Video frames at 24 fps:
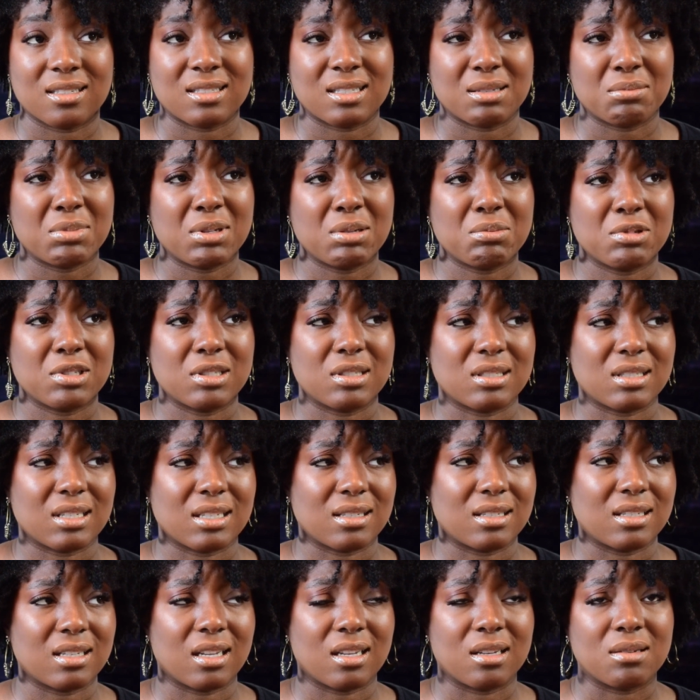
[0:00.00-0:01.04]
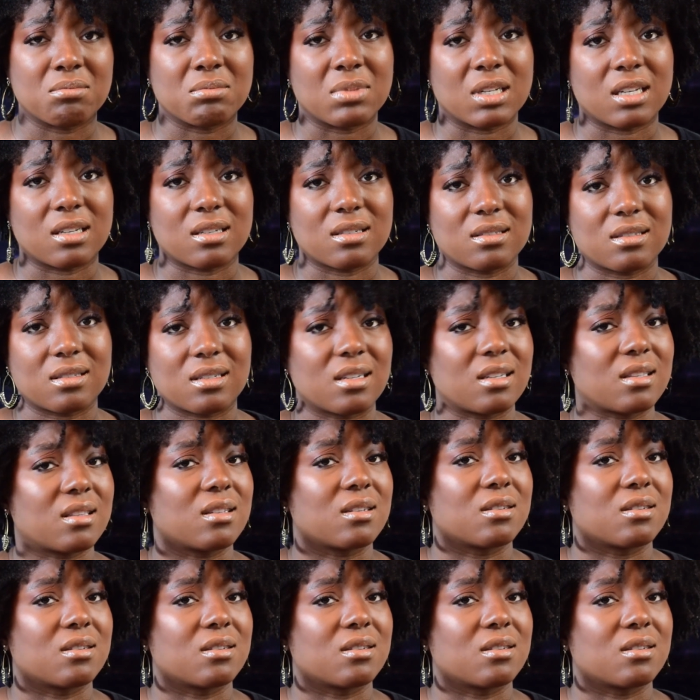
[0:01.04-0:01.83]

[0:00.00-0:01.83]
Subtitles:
Some of them are just like $10. Like,